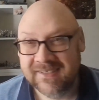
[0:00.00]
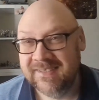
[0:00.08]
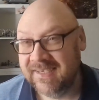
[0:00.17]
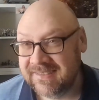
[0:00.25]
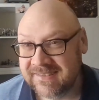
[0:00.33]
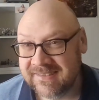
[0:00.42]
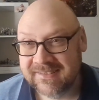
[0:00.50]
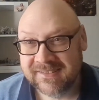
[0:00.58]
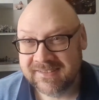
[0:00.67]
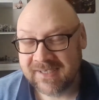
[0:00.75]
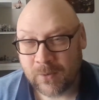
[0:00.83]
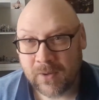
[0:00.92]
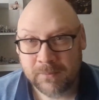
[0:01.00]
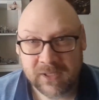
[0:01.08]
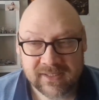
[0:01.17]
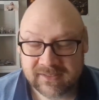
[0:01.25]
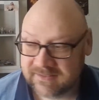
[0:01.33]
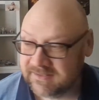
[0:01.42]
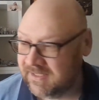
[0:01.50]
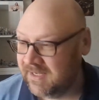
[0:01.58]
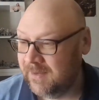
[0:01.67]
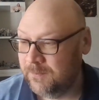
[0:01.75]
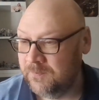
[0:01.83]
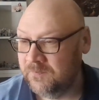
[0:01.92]
Yes, it's the Tau army list.
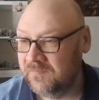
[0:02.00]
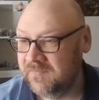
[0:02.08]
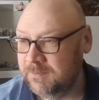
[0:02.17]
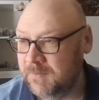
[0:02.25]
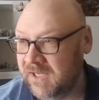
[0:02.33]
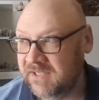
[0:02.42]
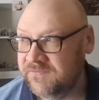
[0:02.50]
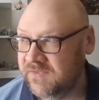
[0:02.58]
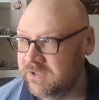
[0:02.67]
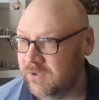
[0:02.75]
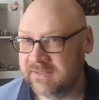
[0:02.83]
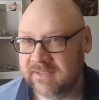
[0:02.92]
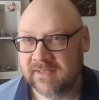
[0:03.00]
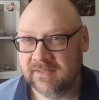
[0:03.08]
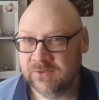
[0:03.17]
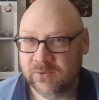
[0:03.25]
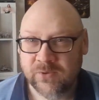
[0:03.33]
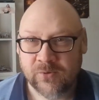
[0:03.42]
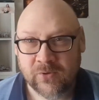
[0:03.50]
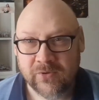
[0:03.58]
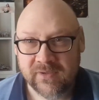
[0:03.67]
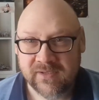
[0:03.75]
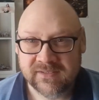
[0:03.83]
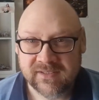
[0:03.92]
My last video I said I don't
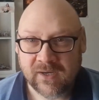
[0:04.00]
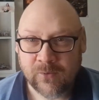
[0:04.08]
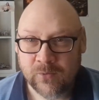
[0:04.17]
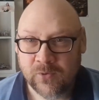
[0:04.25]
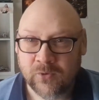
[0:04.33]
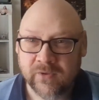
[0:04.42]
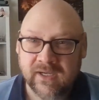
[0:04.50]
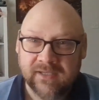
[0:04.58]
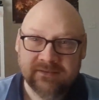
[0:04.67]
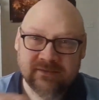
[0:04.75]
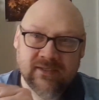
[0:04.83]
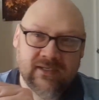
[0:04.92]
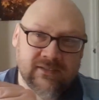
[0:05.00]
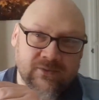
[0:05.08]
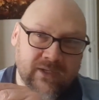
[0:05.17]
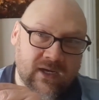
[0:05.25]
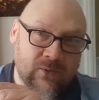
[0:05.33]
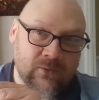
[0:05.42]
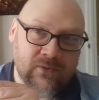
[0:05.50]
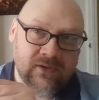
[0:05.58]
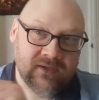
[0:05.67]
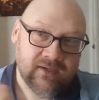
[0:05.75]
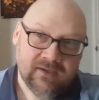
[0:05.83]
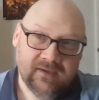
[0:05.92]
own a Tau codex. I do now.
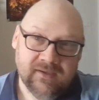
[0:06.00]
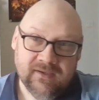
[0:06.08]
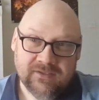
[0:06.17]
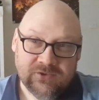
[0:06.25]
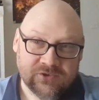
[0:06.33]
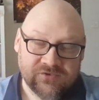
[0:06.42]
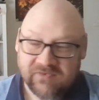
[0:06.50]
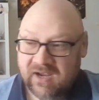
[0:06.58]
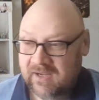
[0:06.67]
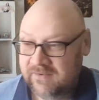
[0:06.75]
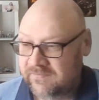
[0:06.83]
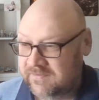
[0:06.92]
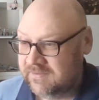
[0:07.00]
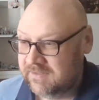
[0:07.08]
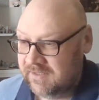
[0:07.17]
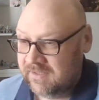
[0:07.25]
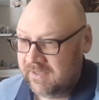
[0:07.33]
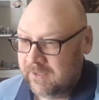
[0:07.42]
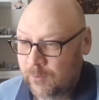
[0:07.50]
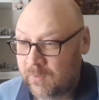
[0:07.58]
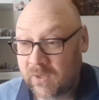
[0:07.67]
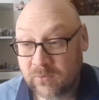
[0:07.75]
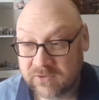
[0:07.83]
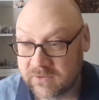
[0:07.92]
Just arrived a couple
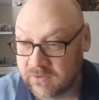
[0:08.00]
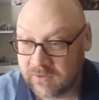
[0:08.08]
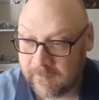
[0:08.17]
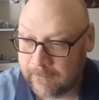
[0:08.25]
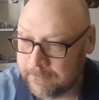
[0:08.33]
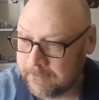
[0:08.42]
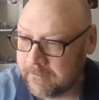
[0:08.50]
hours ago.